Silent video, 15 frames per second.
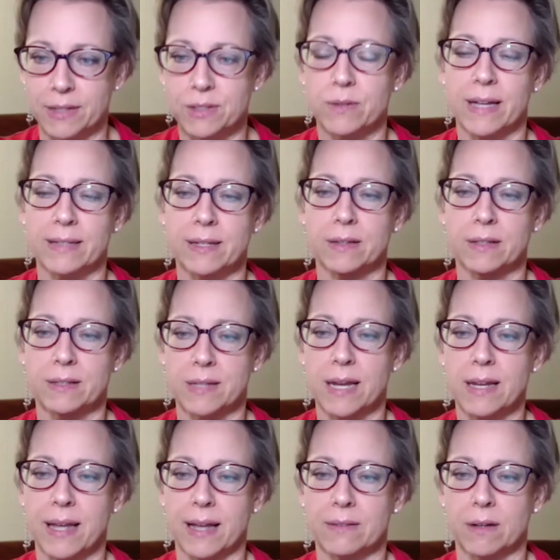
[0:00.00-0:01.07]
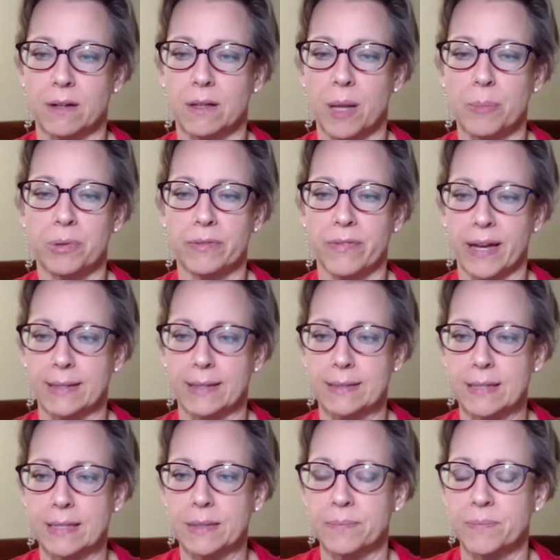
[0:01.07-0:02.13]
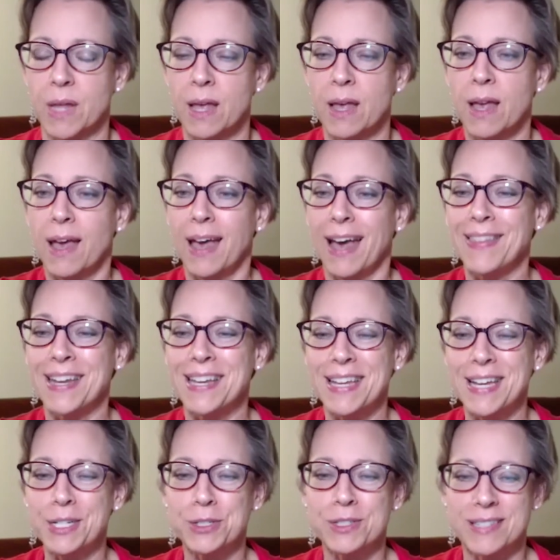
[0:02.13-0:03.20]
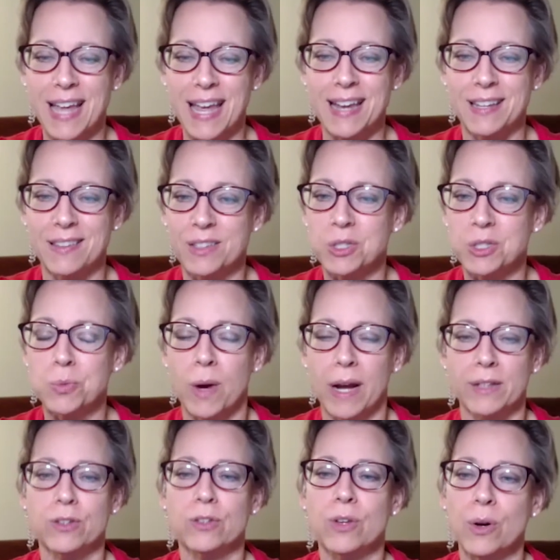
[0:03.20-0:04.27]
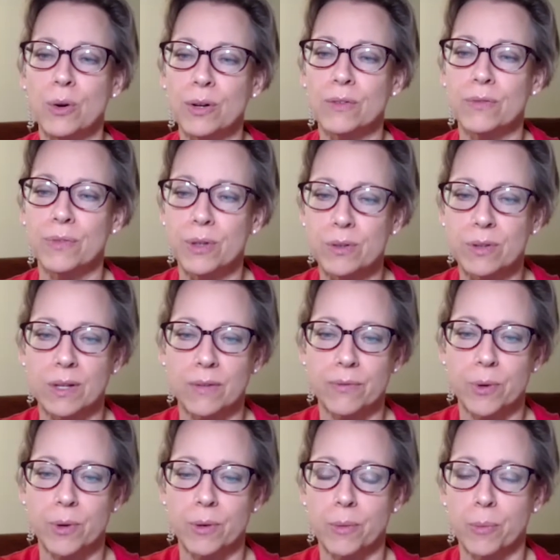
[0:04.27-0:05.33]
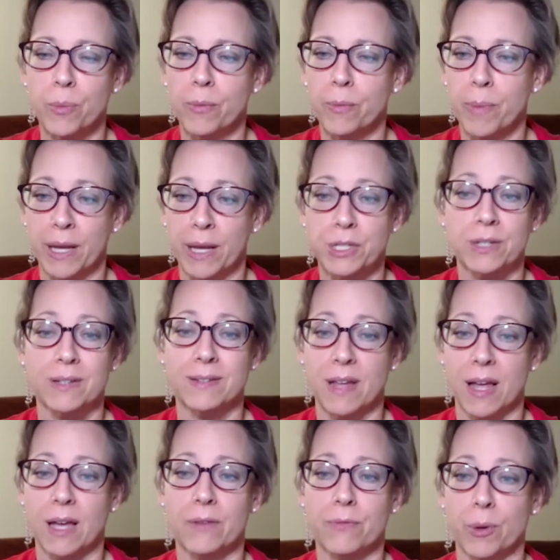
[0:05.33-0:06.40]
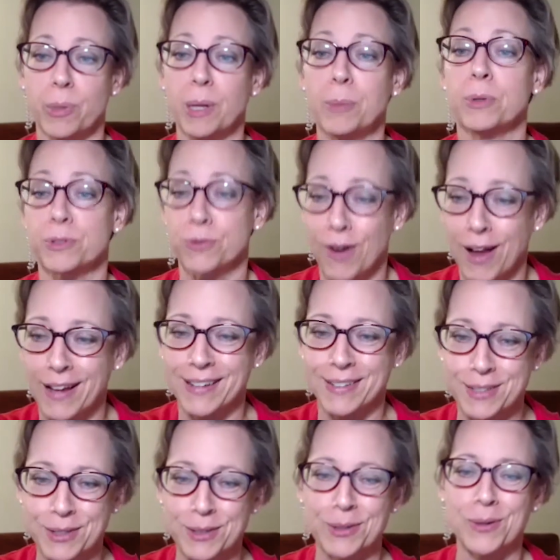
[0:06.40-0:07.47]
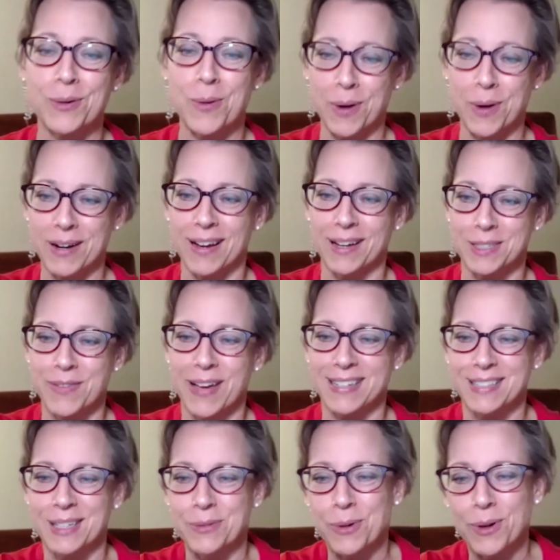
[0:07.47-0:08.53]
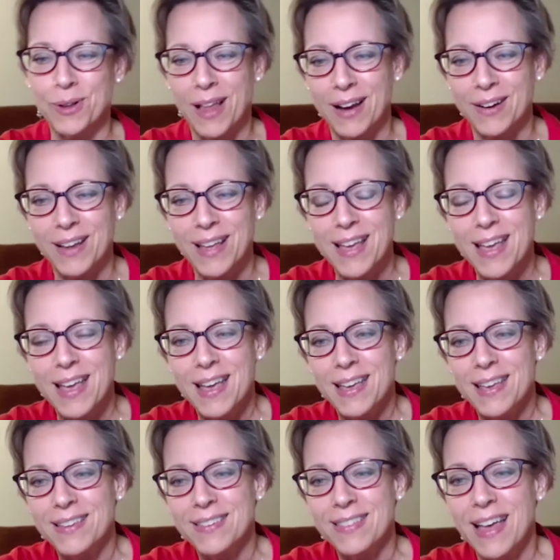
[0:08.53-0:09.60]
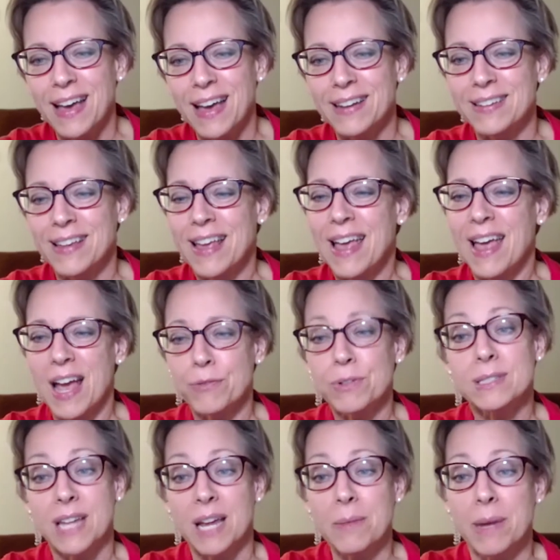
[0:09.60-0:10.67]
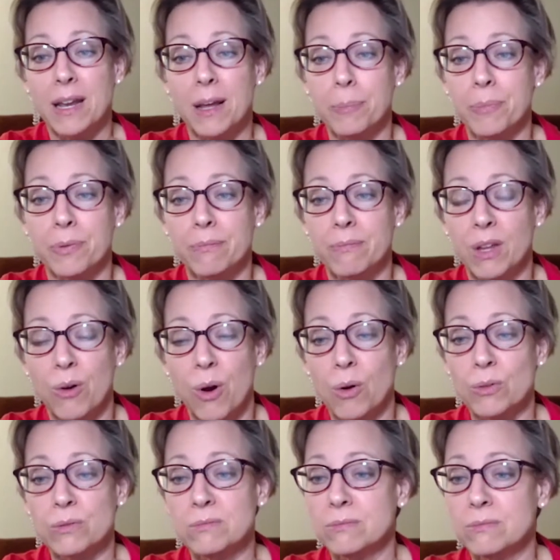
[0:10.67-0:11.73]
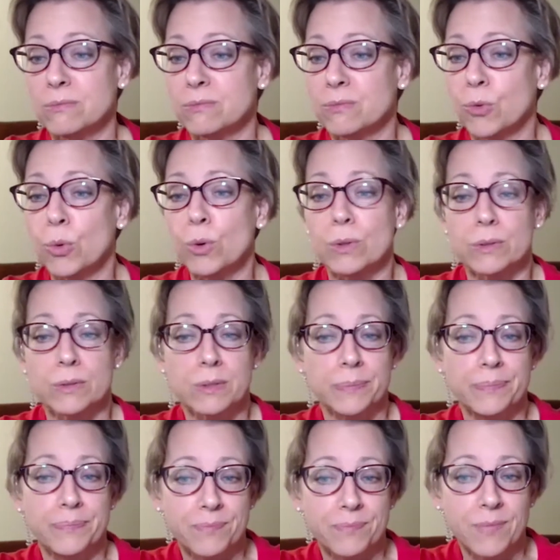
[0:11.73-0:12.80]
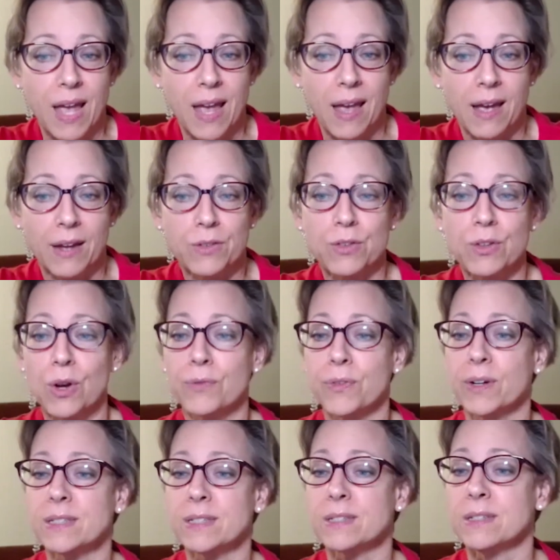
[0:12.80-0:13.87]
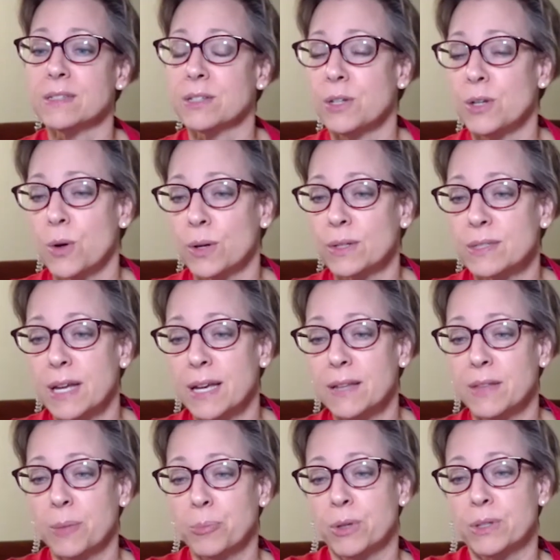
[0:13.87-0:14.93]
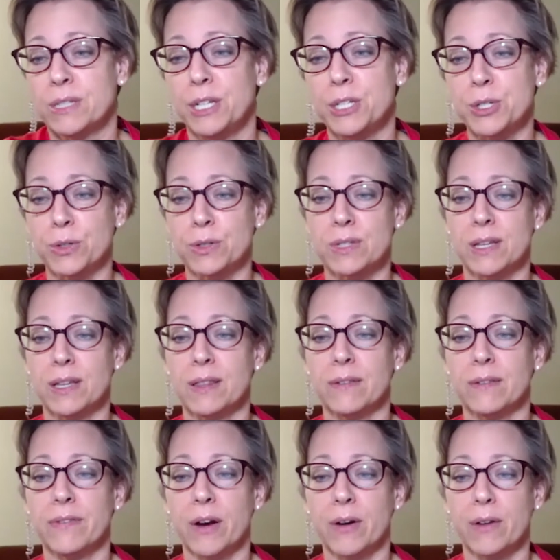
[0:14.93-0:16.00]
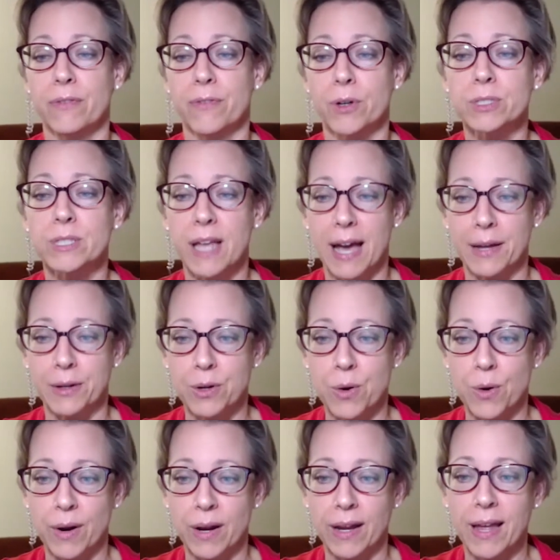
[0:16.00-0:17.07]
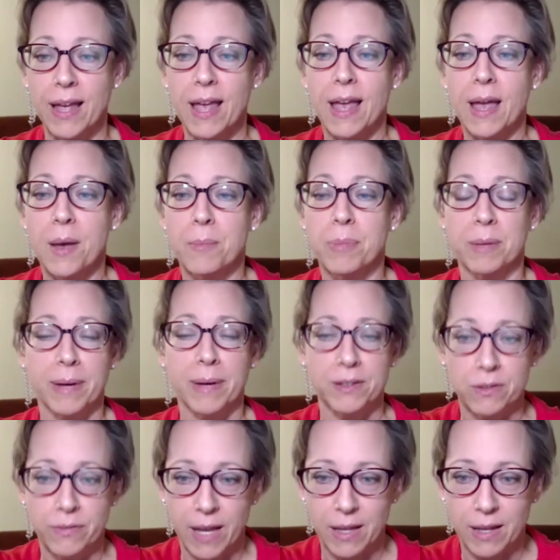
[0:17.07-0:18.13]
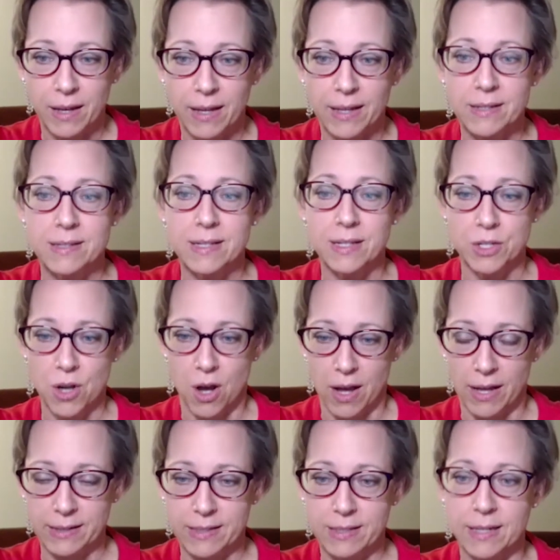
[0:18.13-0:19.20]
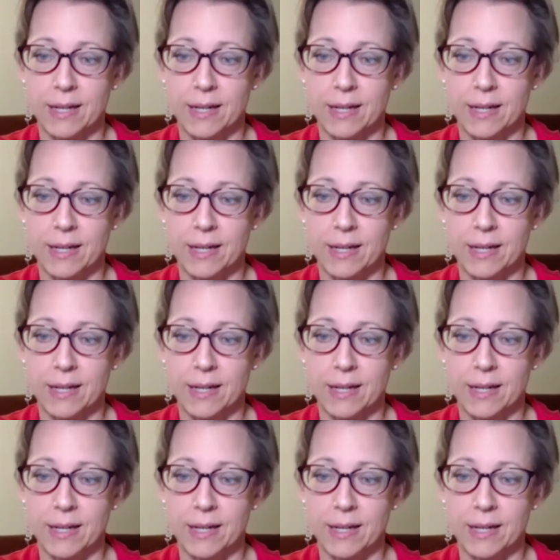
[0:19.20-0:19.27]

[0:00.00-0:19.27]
So that's how the state gets a clump of vaccine. And then each state, and this is why it's so confusing for patients and for people trying to organize vaccine rollout, is that every state made up their own rules. And so, for instance, in New York State, they put teachers in the very first category, but Pennsylvania, it did not.